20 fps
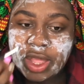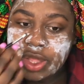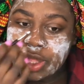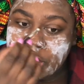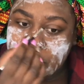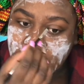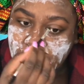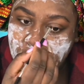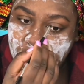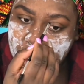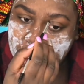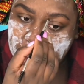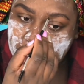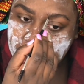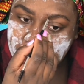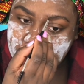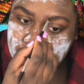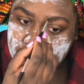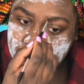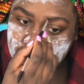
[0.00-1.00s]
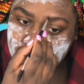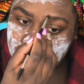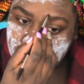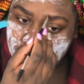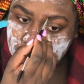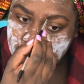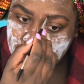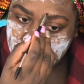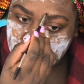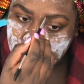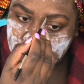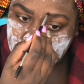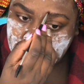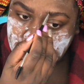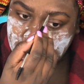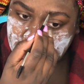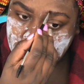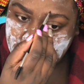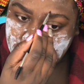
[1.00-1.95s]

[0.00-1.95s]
so I can do, you